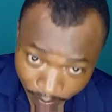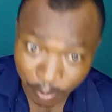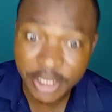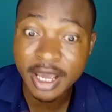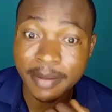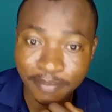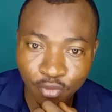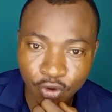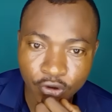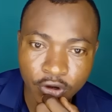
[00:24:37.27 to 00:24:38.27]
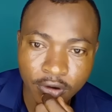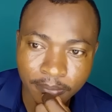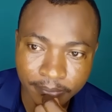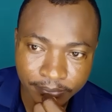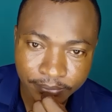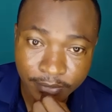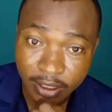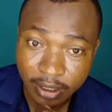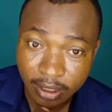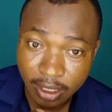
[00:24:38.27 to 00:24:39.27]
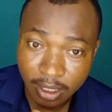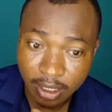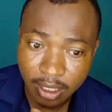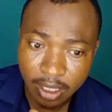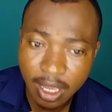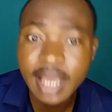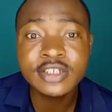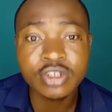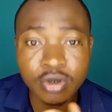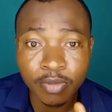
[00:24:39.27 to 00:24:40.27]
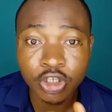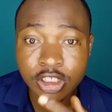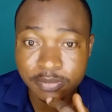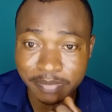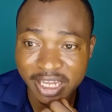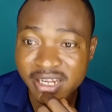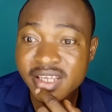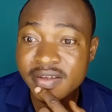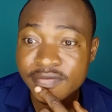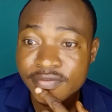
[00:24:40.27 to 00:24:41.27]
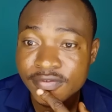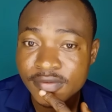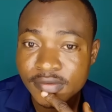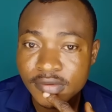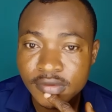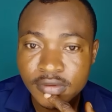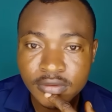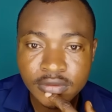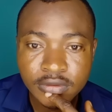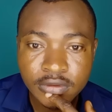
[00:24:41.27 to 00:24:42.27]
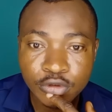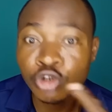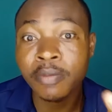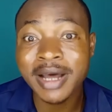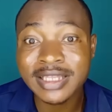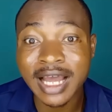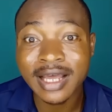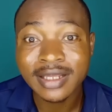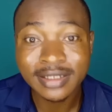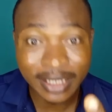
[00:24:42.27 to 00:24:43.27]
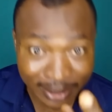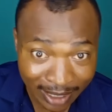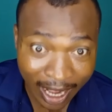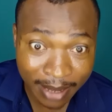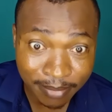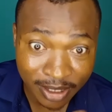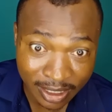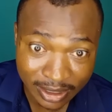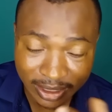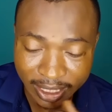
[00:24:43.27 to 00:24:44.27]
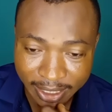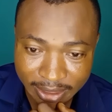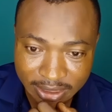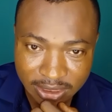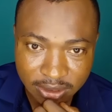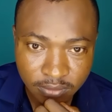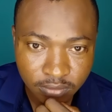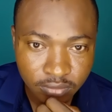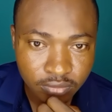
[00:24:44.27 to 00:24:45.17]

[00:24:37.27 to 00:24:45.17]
PM will come. I so much believe, no matter the time it takes.